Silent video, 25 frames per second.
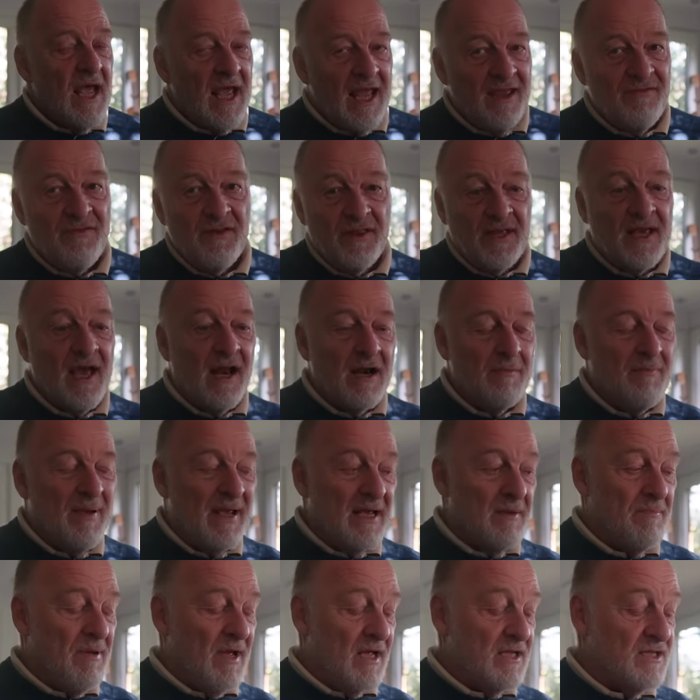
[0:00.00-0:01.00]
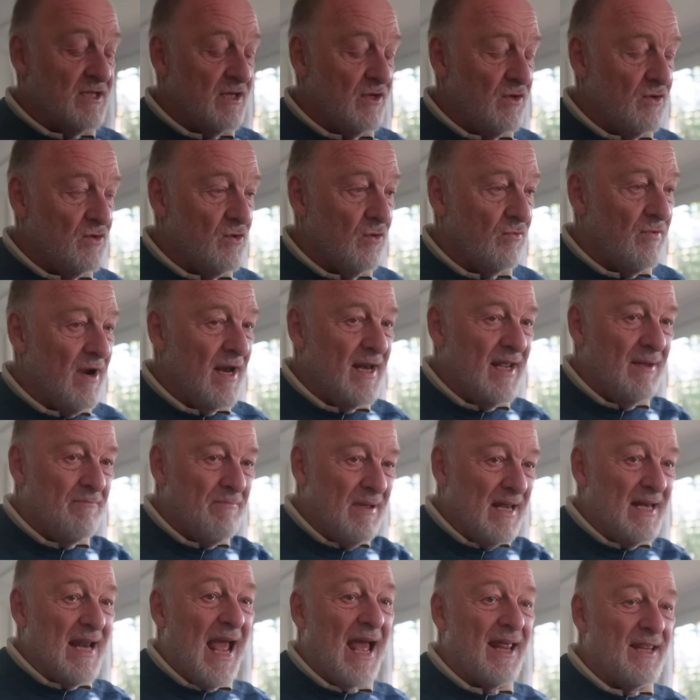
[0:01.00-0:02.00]
if you're the kind of person who's already
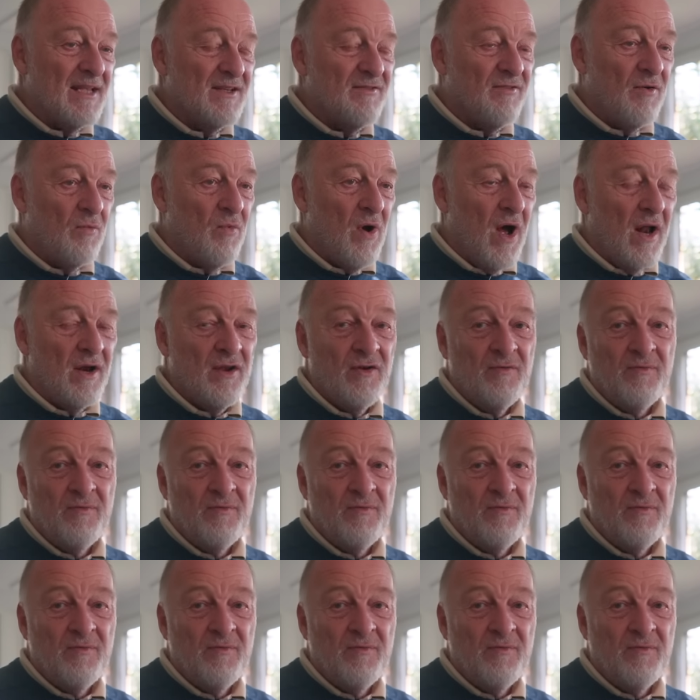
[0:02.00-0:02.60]
been at this for a while,